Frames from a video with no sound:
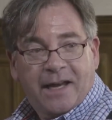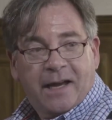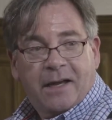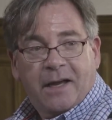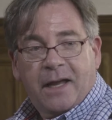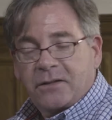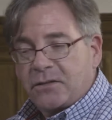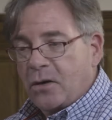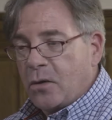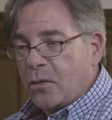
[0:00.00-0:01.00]
Yeah, and
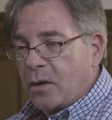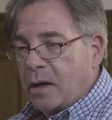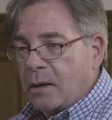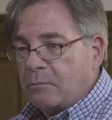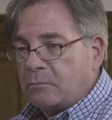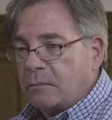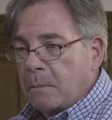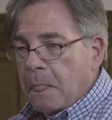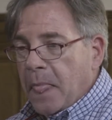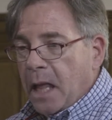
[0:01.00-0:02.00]
so
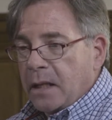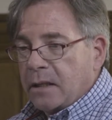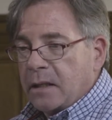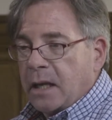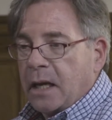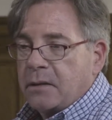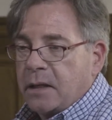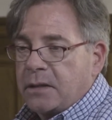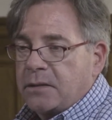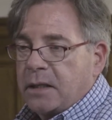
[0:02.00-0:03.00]

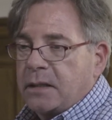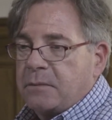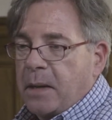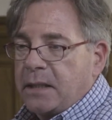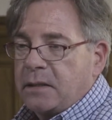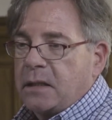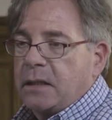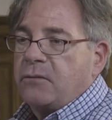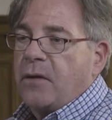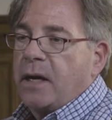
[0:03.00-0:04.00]
it's
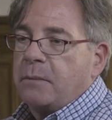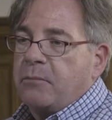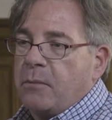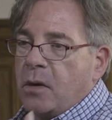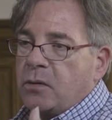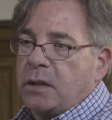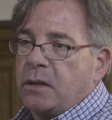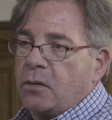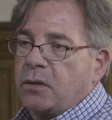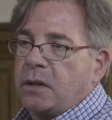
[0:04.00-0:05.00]
basically trying to promote the
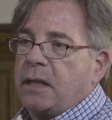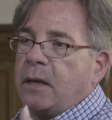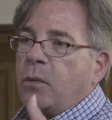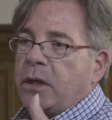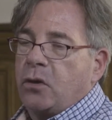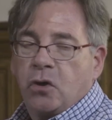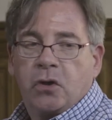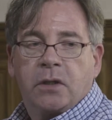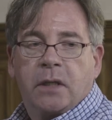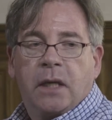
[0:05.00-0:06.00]
notion that we
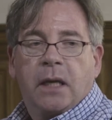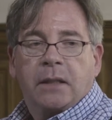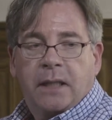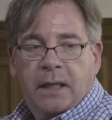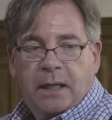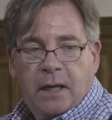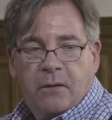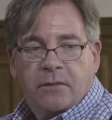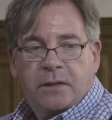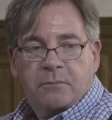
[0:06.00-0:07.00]
could take
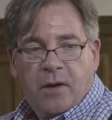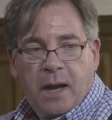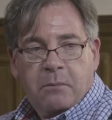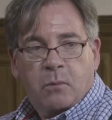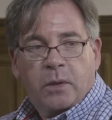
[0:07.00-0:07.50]
care of this problem.